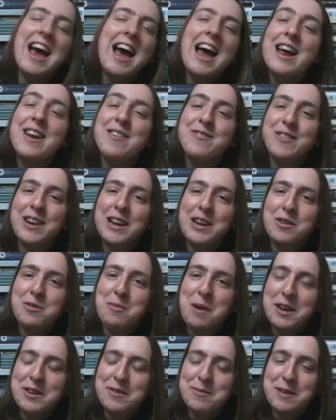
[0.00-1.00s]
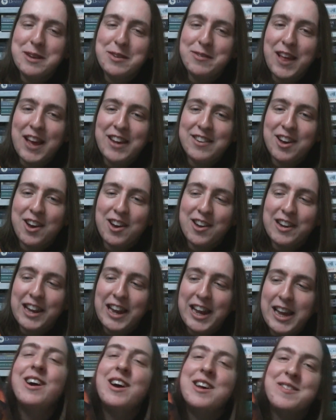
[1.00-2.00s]
It really reminded me of that,
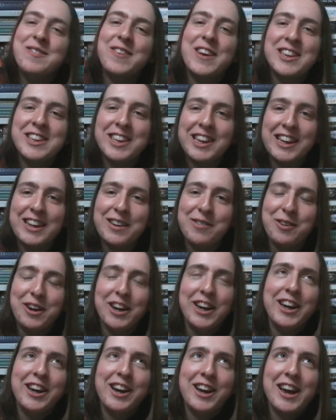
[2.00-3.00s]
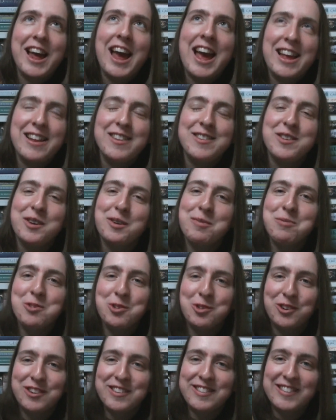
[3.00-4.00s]
oddly, especially where he kind of ends up
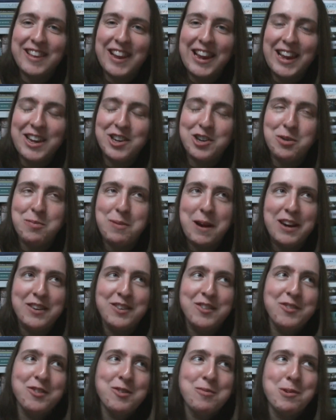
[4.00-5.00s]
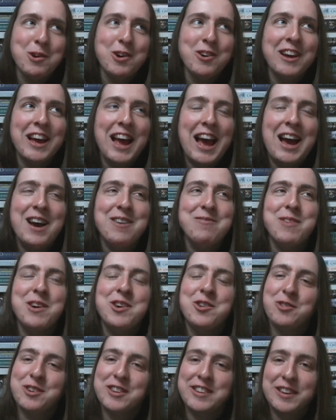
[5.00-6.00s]
towards the later part of the book. I
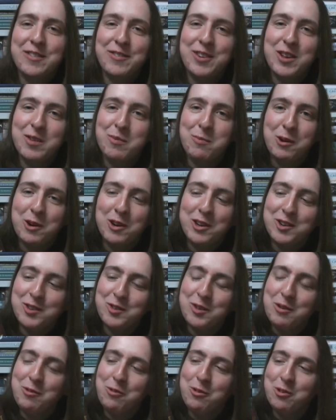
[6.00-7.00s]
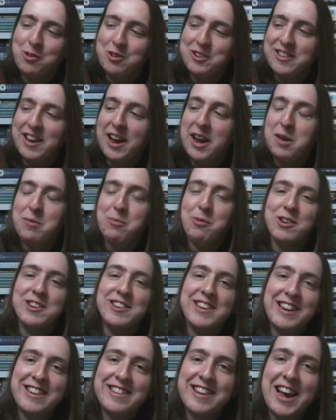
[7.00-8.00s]
don't want to give any spoilers, so I won't go into any more
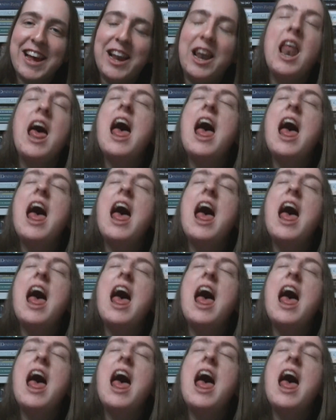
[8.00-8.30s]
detail.